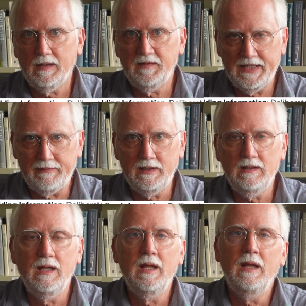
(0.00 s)

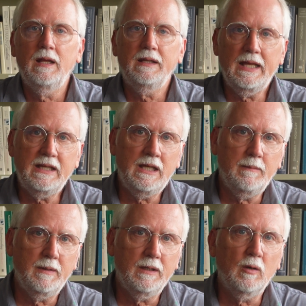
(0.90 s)
Seven,
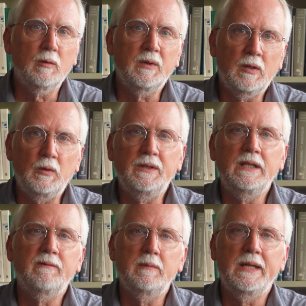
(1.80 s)
gatekeeping, or withholding
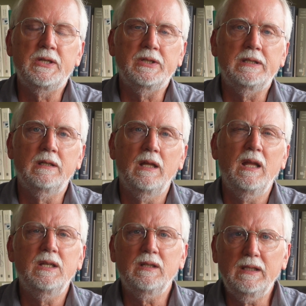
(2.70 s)
information.
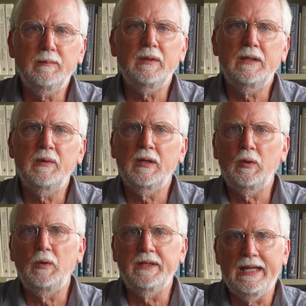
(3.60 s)
Deliberately
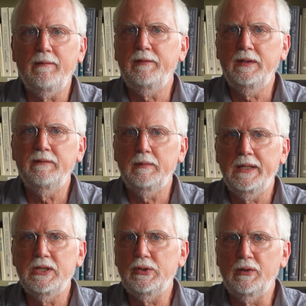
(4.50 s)
withhold helpful
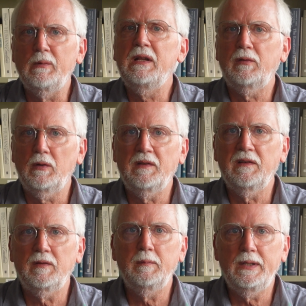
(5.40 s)
information or
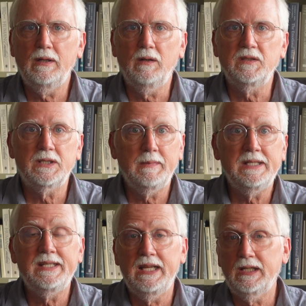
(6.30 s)
resources from peers to
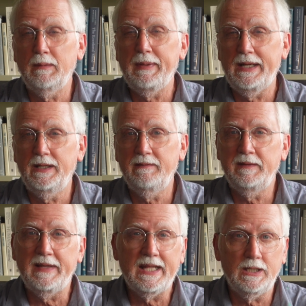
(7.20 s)
maintain a competitive
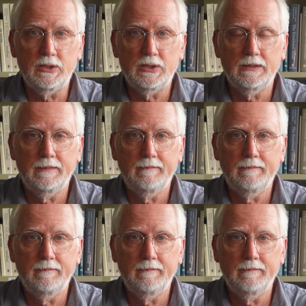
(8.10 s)
advantage.